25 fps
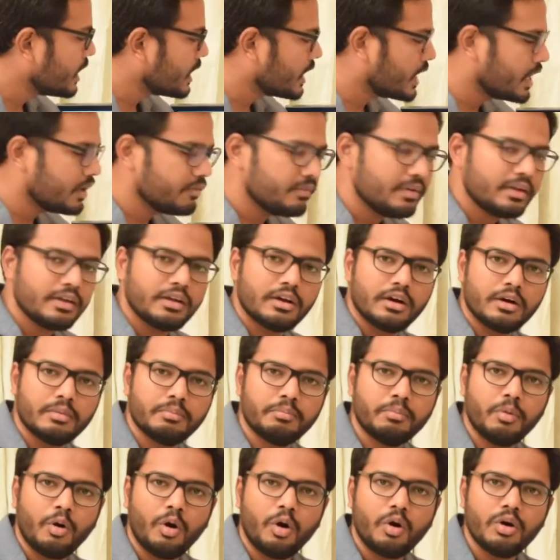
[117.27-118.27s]
giving a
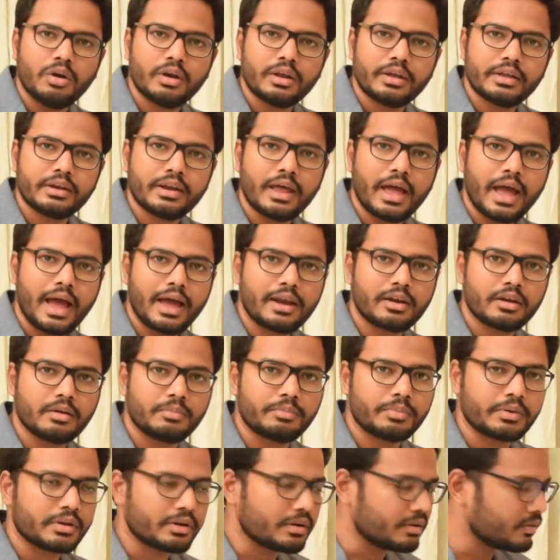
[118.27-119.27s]
ball-in-hand
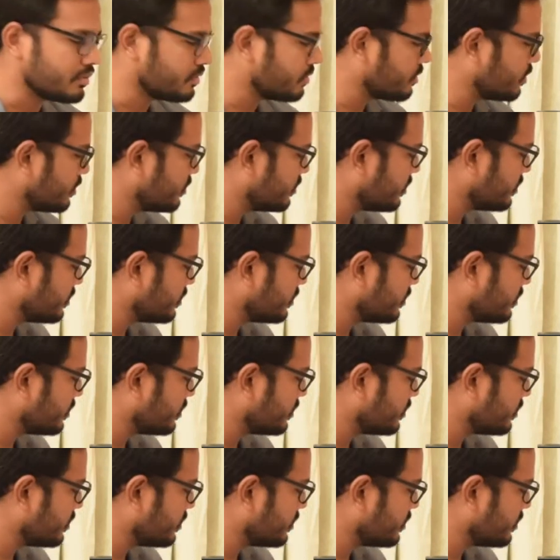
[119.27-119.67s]
appearance.